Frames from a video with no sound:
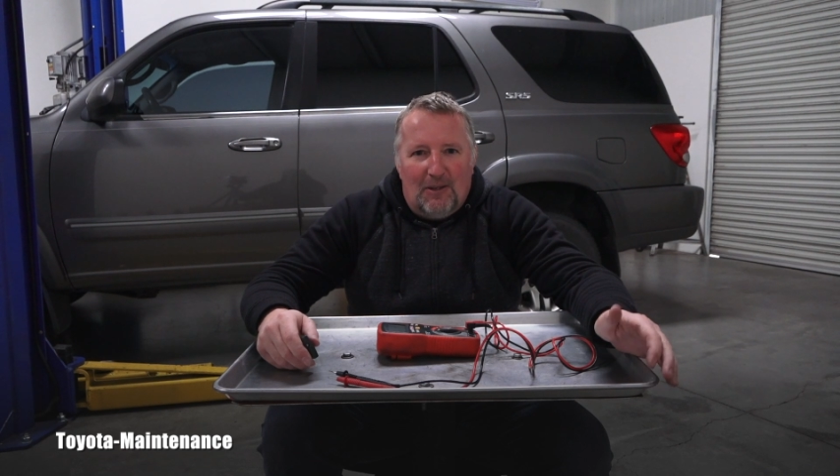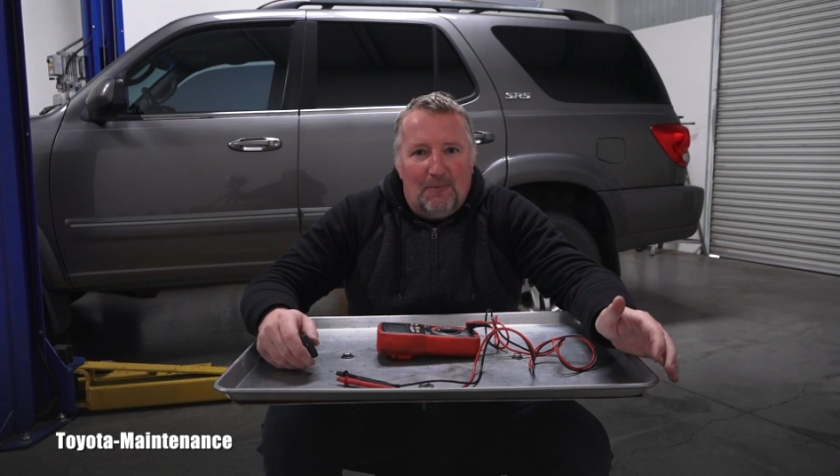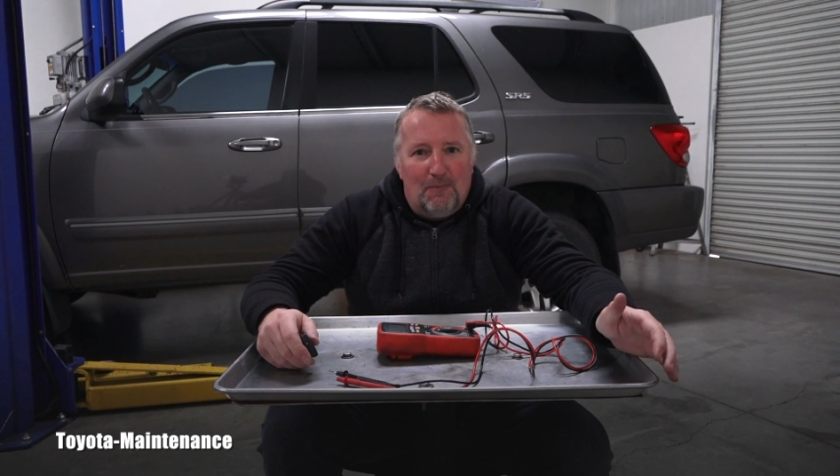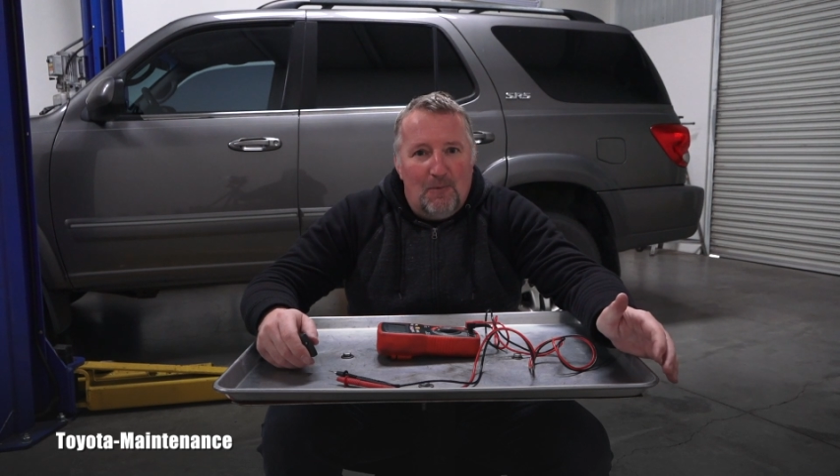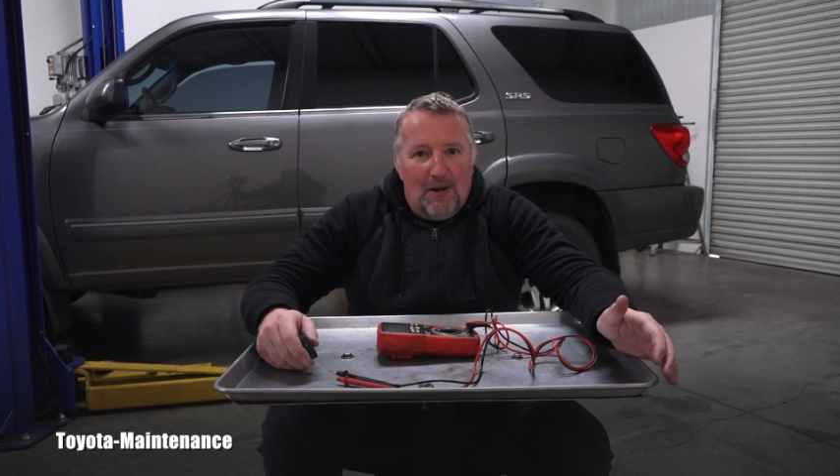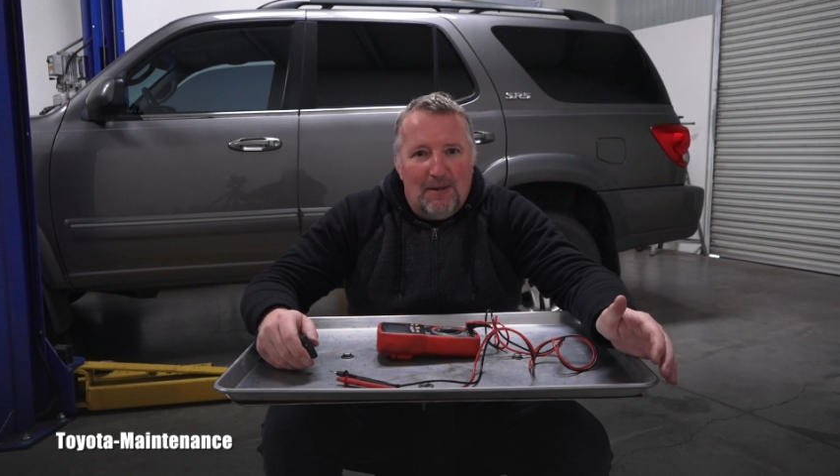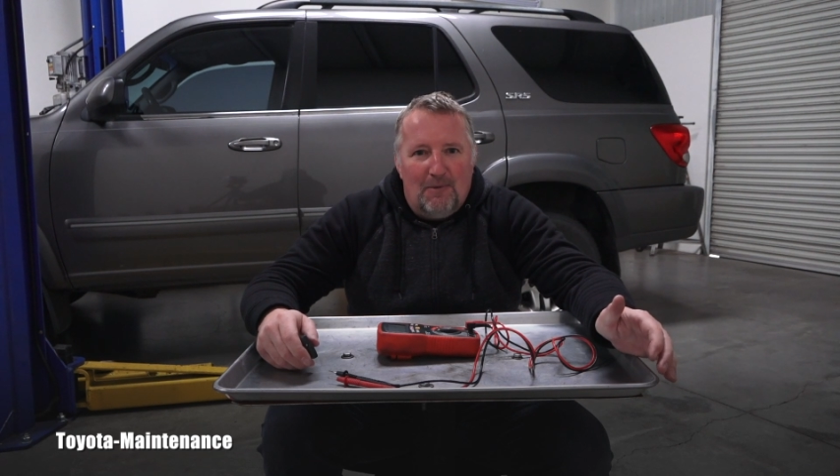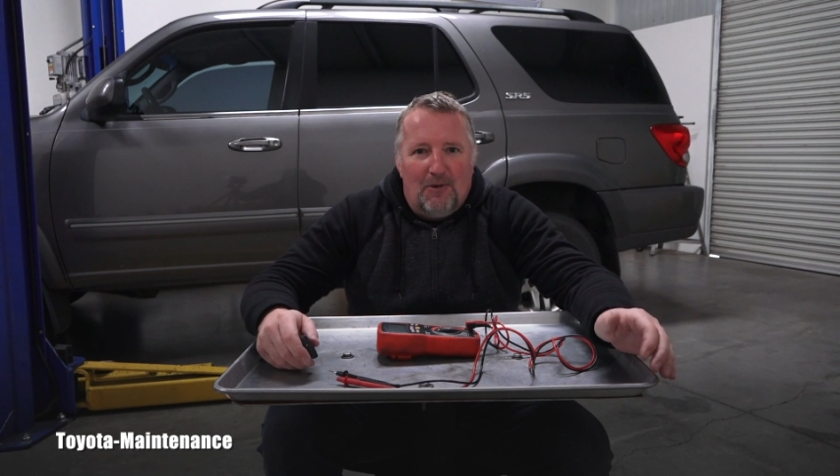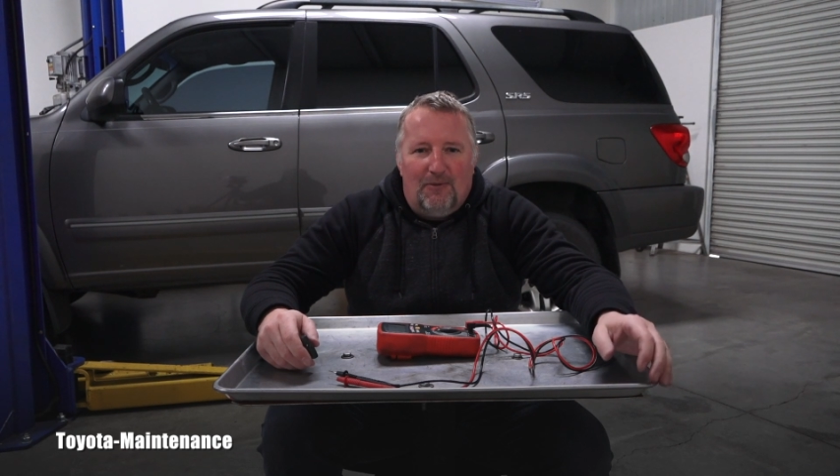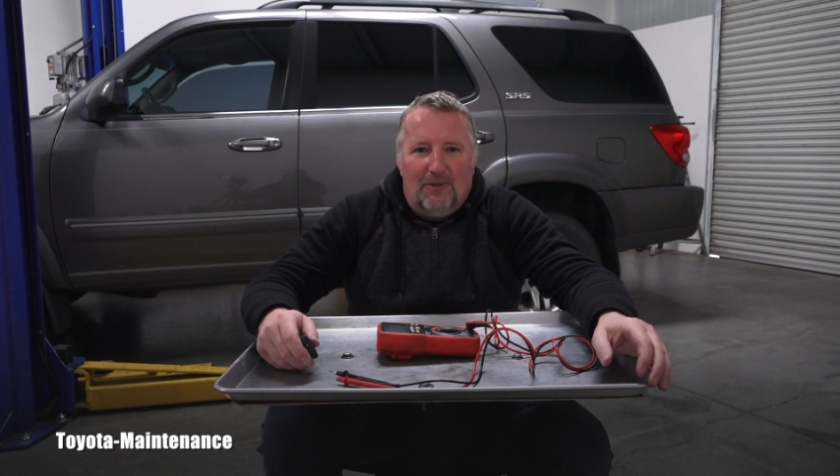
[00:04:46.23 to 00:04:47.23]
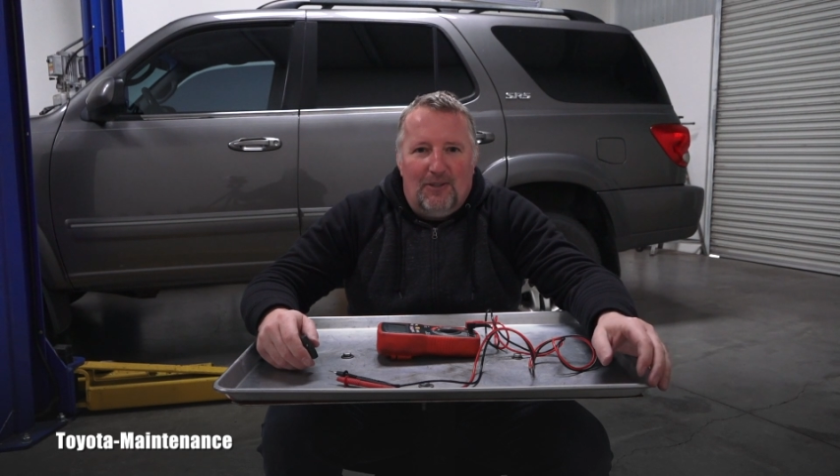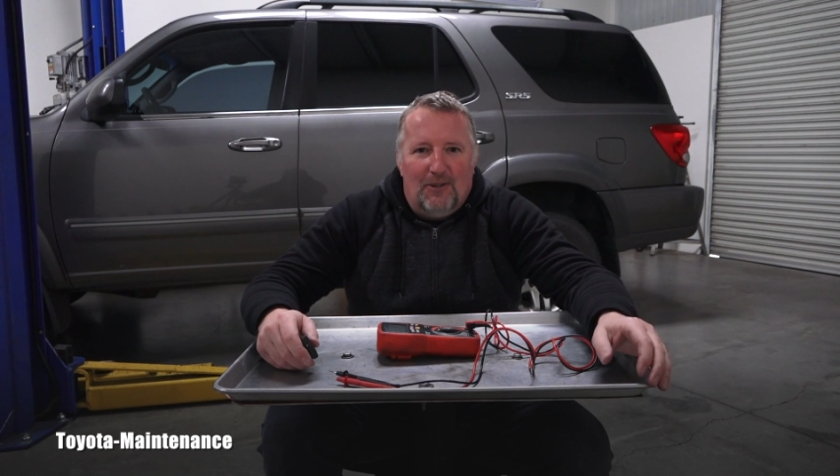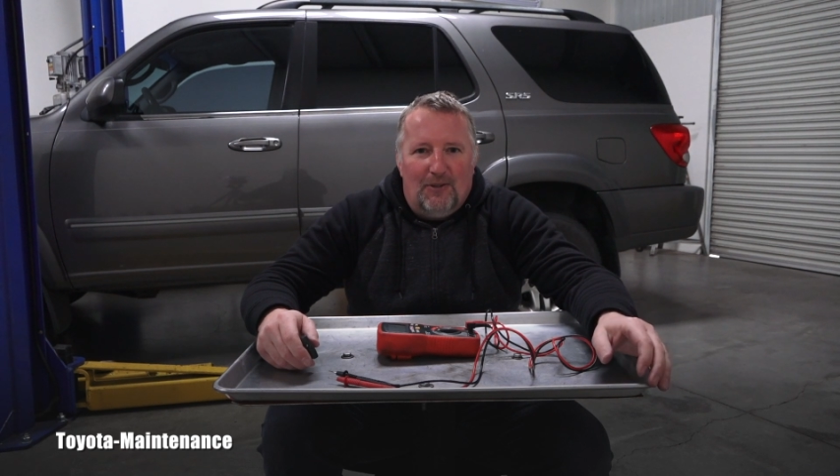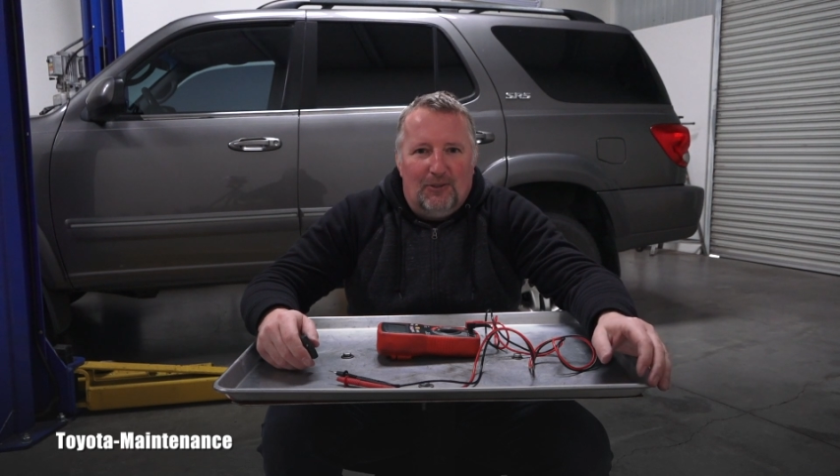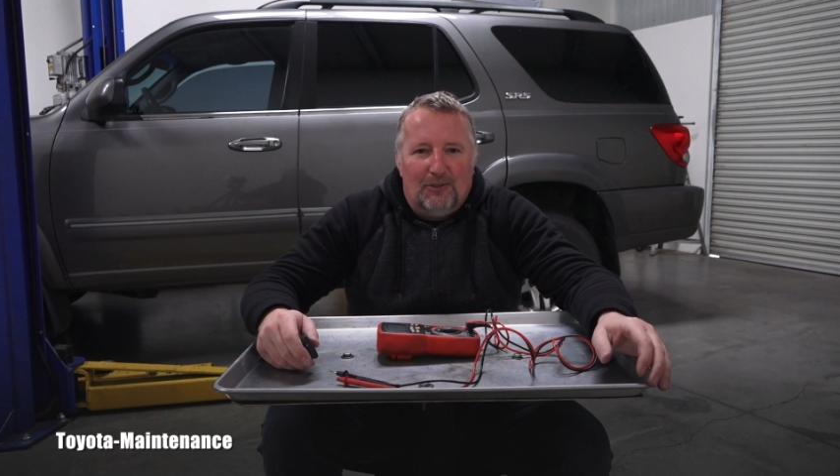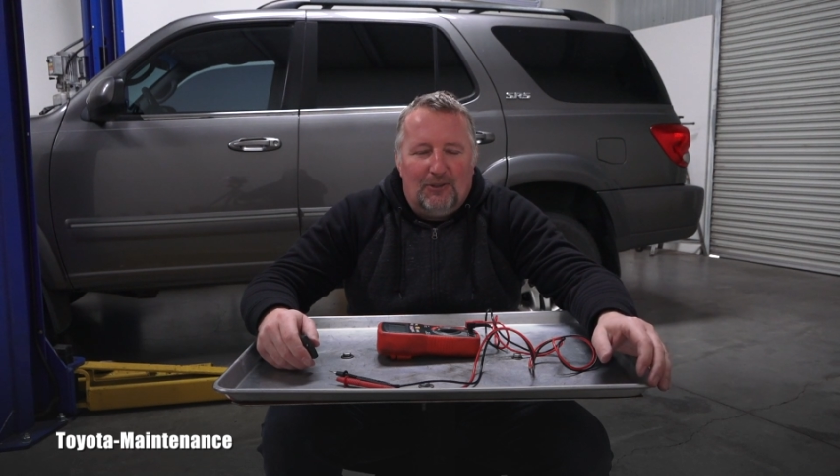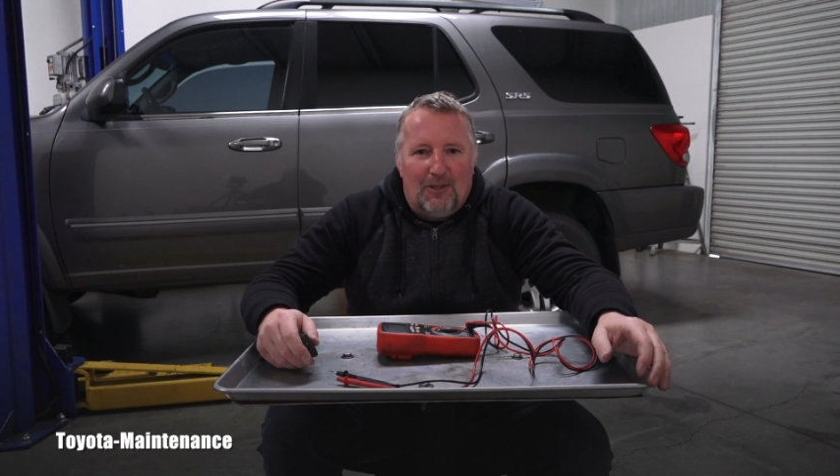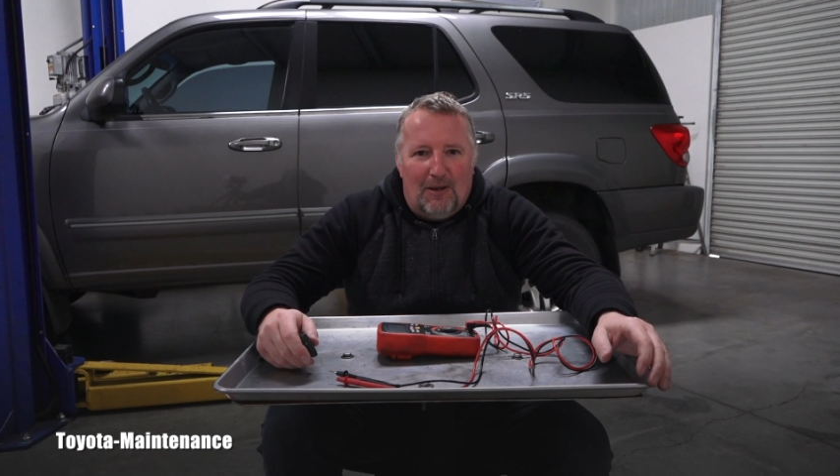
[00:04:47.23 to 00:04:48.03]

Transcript: have way more videos